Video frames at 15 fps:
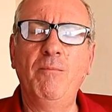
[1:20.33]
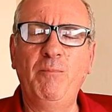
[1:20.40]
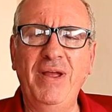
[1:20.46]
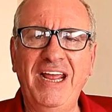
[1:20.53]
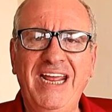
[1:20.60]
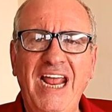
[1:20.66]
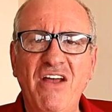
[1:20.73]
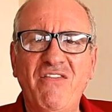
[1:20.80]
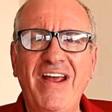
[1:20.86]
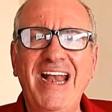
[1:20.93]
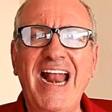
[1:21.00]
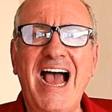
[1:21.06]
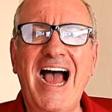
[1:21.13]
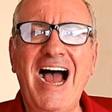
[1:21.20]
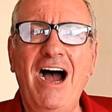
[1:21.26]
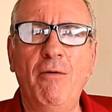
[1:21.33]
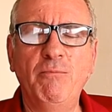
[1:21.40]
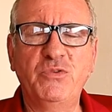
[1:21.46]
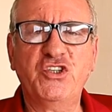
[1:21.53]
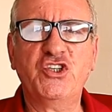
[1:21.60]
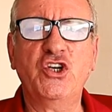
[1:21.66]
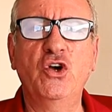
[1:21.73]
be giving
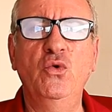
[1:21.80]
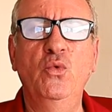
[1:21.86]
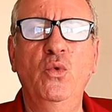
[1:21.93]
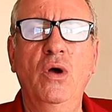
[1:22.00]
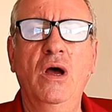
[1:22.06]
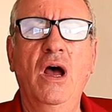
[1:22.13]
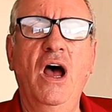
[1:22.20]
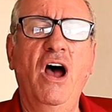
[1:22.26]
up to